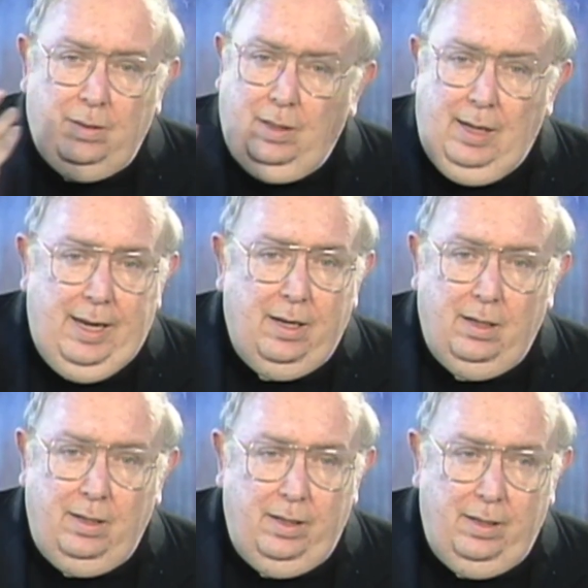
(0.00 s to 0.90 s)

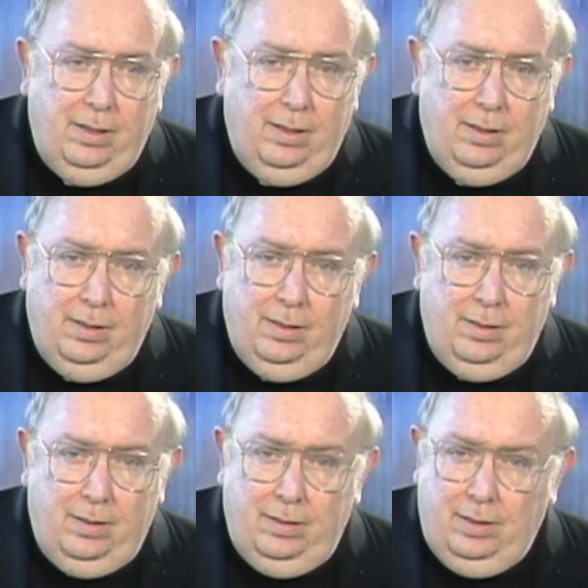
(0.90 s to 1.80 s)
clearly
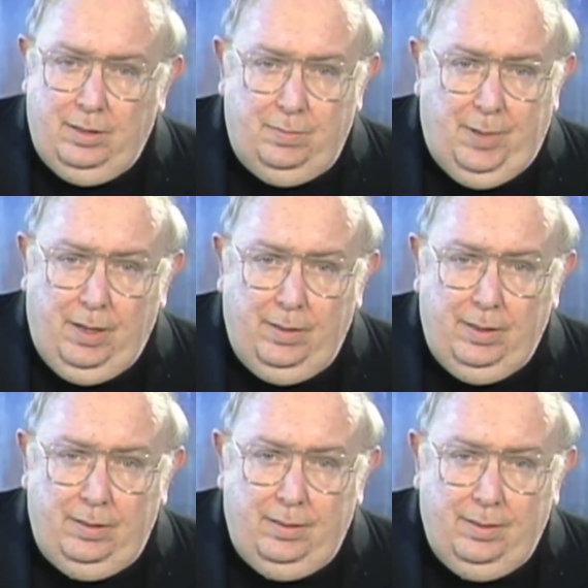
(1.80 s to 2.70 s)
the Spirit
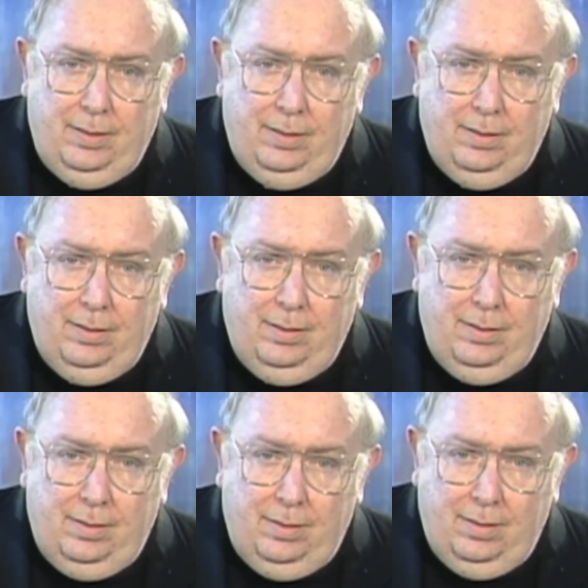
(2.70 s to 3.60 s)

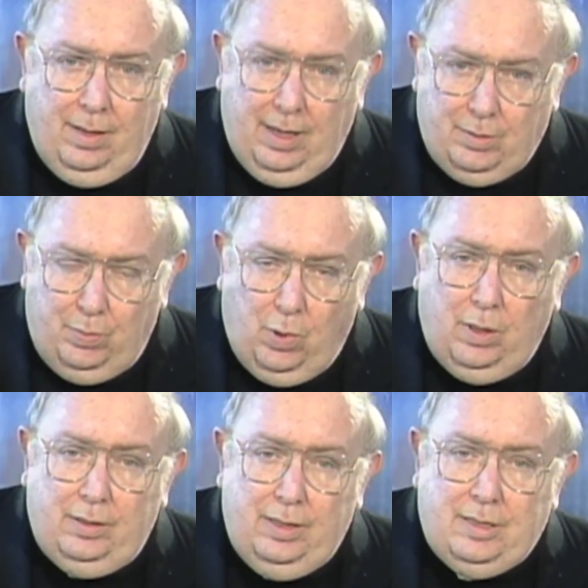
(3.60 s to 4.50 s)
has
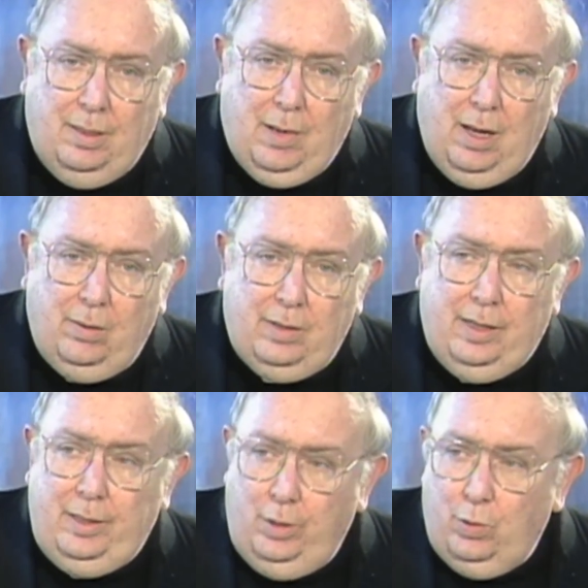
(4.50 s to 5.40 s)
brought this about, a
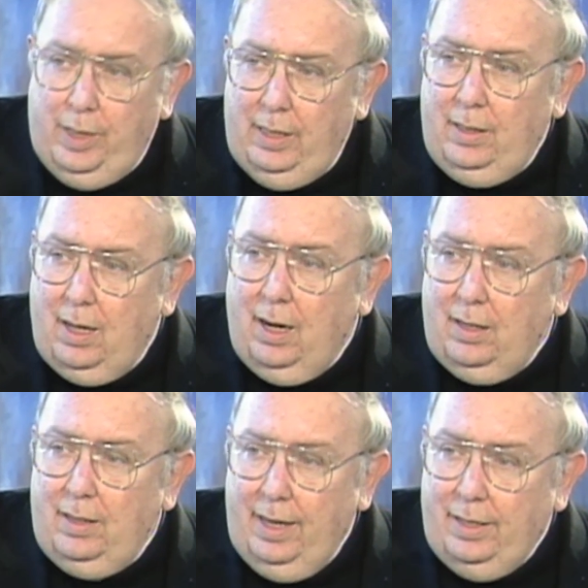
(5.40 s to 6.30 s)
new
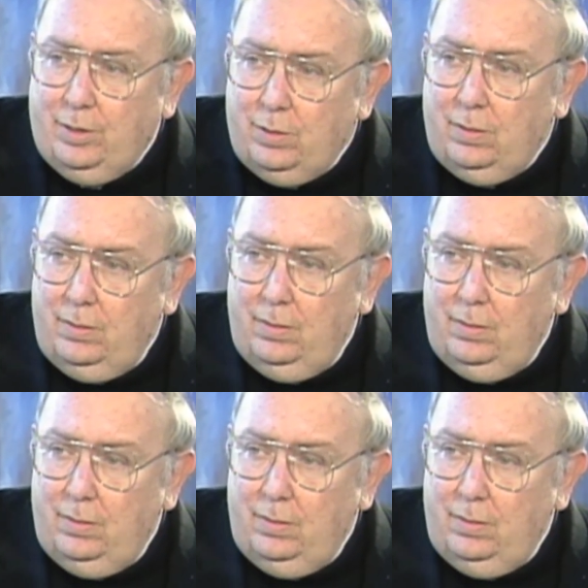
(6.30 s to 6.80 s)
incarnation,